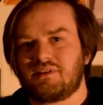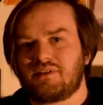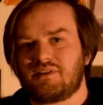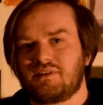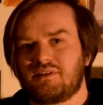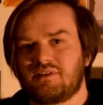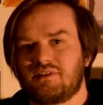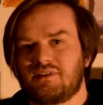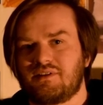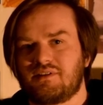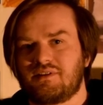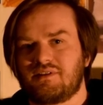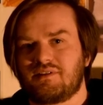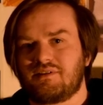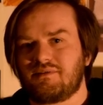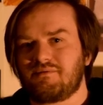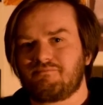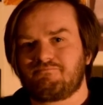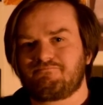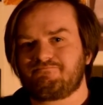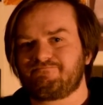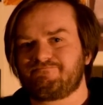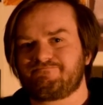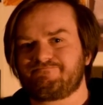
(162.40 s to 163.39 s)

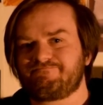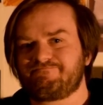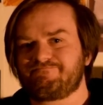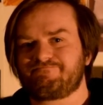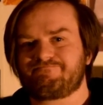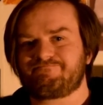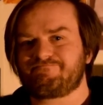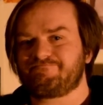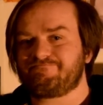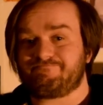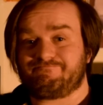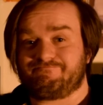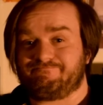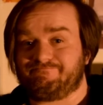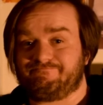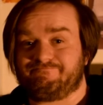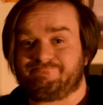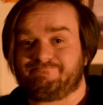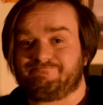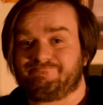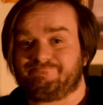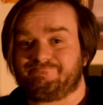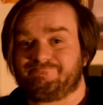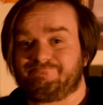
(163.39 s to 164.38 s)

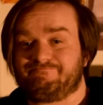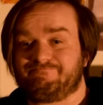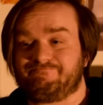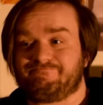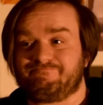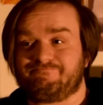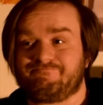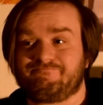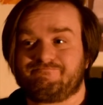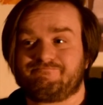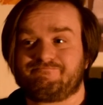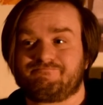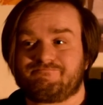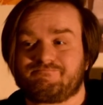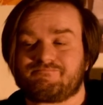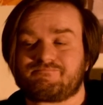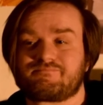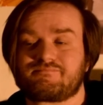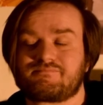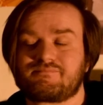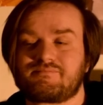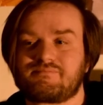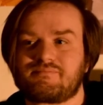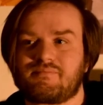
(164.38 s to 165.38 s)

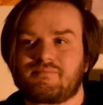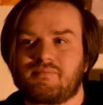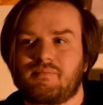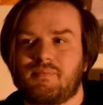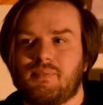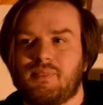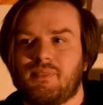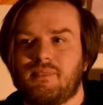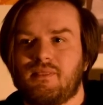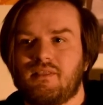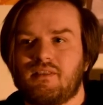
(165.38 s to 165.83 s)
(no one is talking)